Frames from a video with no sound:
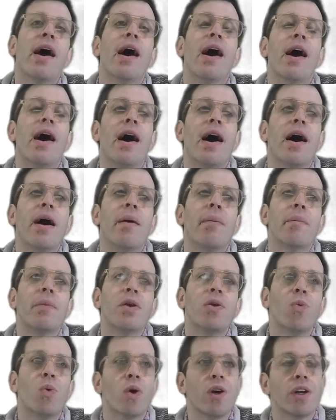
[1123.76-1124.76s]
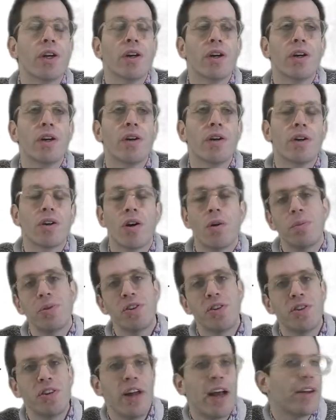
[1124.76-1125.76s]
You want to go
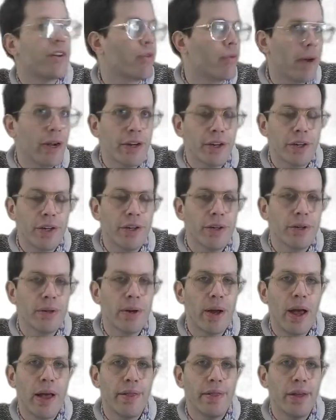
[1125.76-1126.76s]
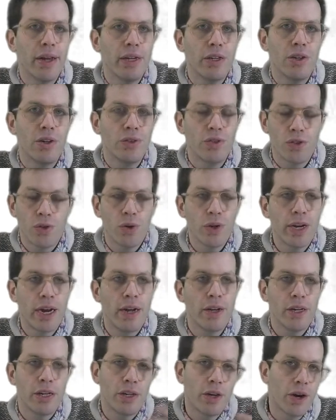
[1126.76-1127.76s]
composition, add to render queue, and then you sort
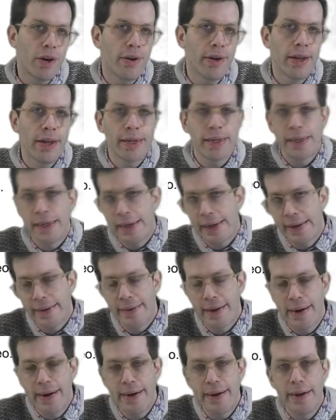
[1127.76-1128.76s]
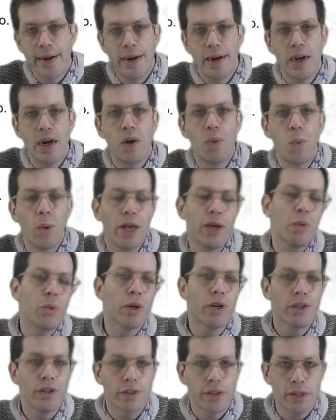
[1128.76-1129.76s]
out your codec, your container, where you
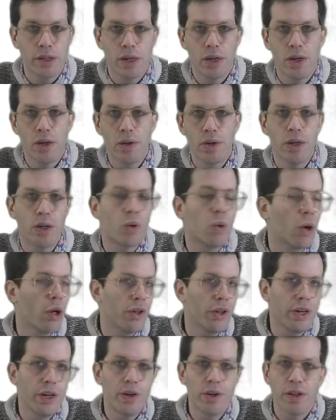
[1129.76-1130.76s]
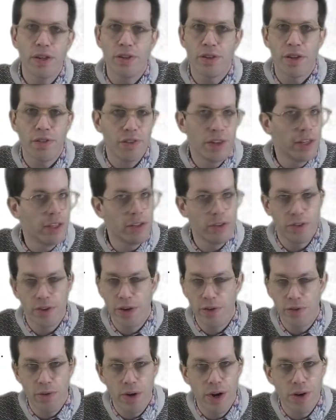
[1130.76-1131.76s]
want it to go, your quality and all that stuff, and then you just
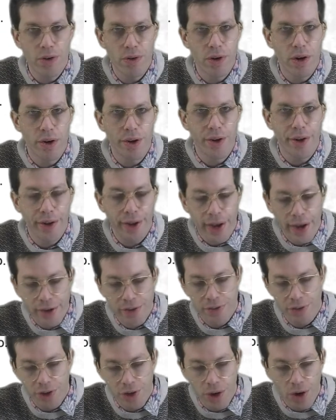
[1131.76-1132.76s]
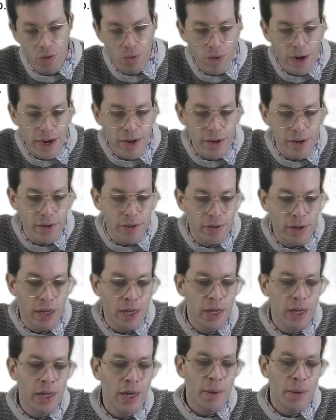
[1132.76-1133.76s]
hit render on it, okay? So a render
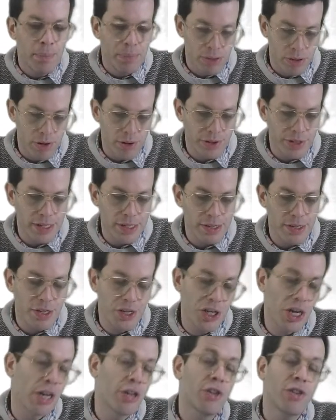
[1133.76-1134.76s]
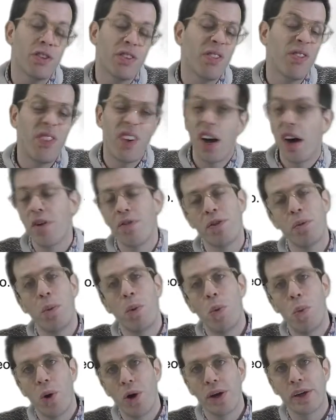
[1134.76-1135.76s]
process changes a file from
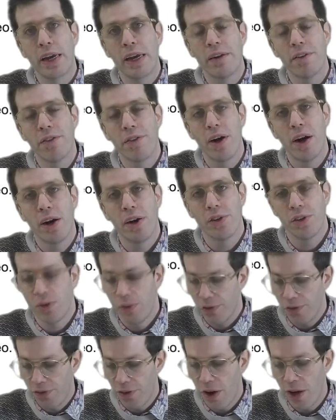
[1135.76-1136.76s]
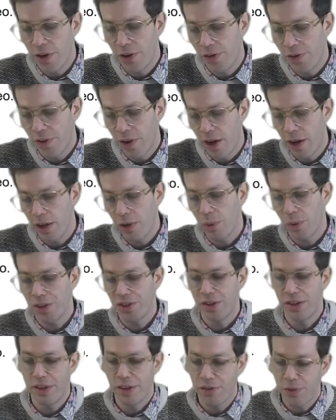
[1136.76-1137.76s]
a working file to a final file.
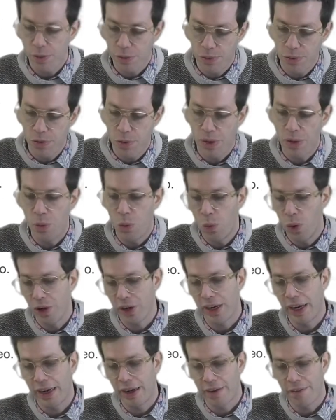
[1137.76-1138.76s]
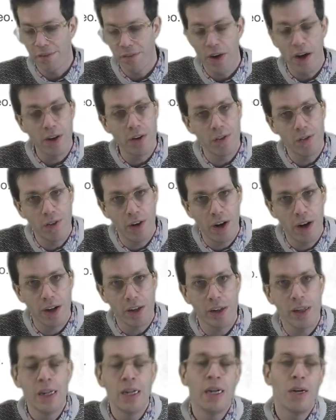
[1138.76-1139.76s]
What's the difference between a working and a final
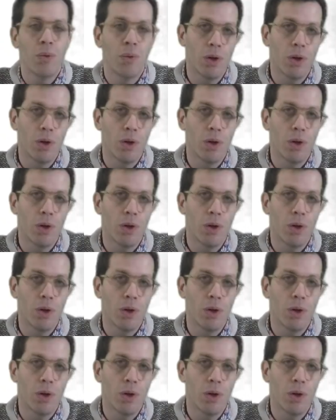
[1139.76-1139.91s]
file?